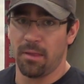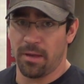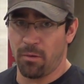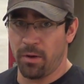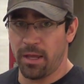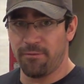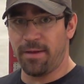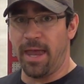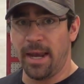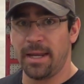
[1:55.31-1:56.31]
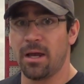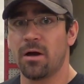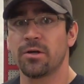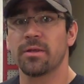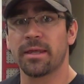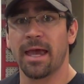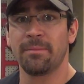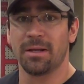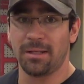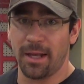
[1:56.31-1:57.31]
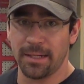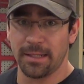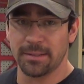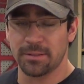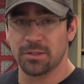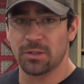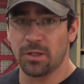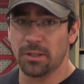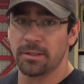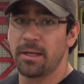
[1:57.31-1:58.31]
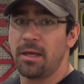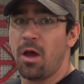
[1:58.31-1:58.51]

That way if any under the cabinet lighting is installed,